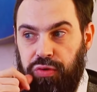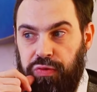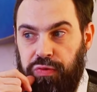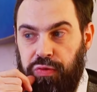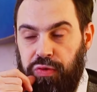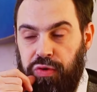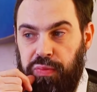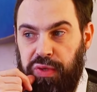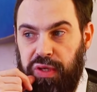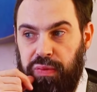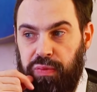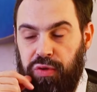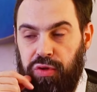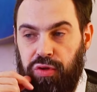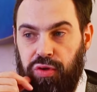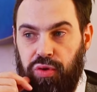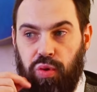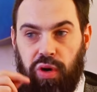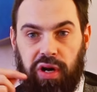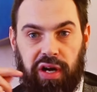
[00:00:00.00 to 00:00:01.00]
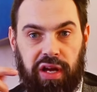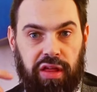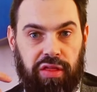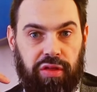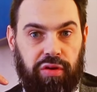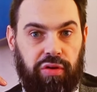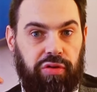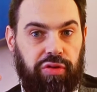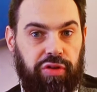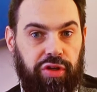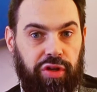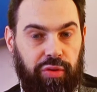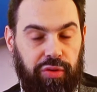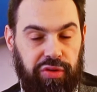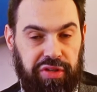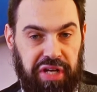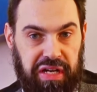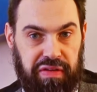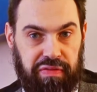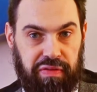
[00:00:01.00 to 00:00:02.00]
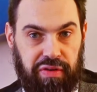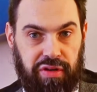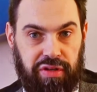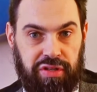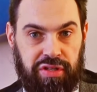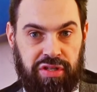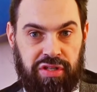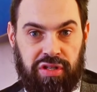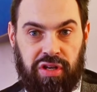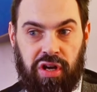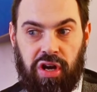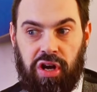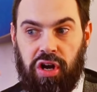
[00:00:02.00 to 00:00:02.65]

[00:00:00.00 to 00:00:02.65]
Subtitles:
for people who are either neurodiverse